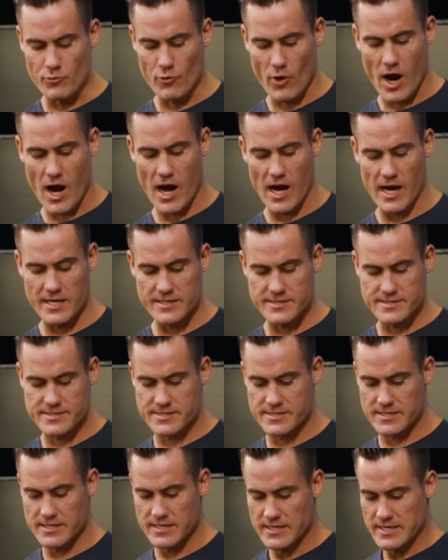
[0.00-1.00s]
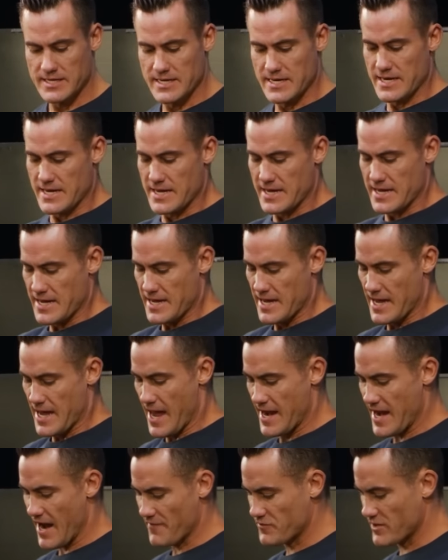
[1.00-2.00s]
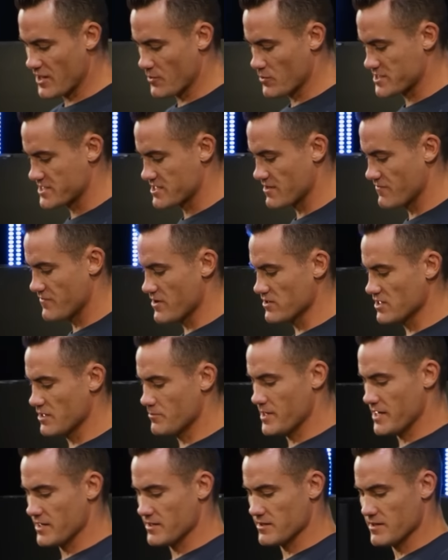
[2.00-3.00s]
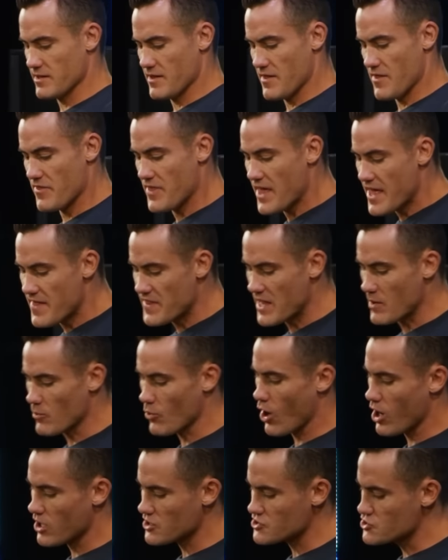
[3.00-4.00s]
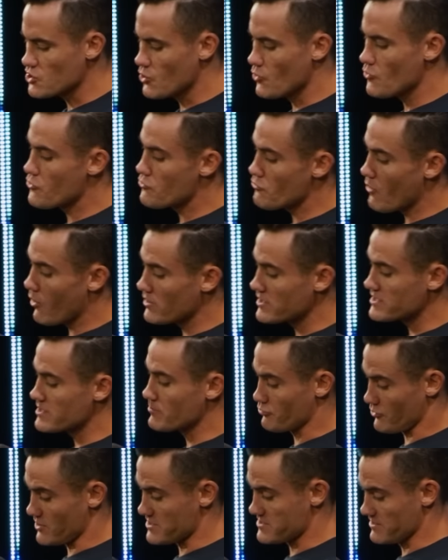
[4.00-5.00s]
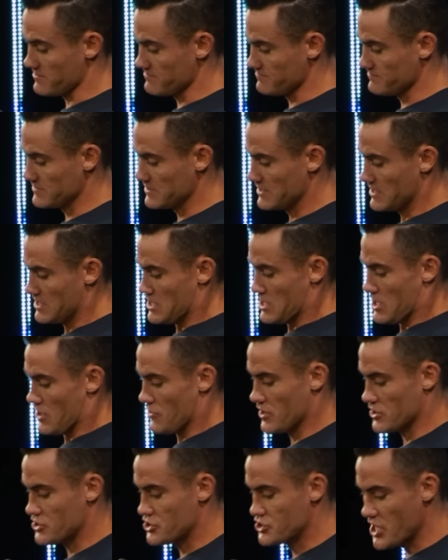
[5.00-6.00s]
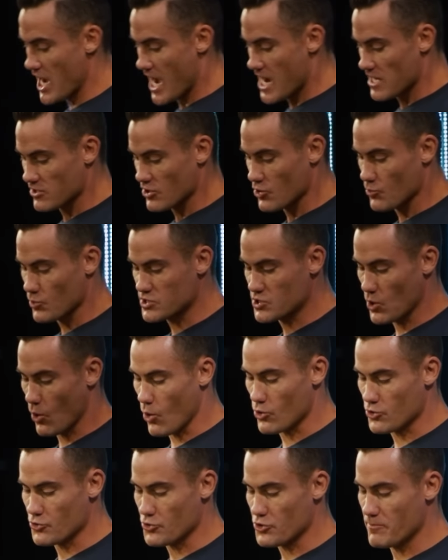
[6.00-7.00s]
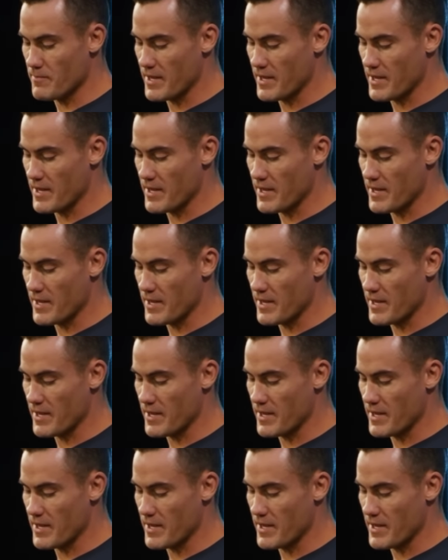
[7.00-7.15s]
rods, and after they were severely beaten, then they were also thrown into prison. The jailer was ordered to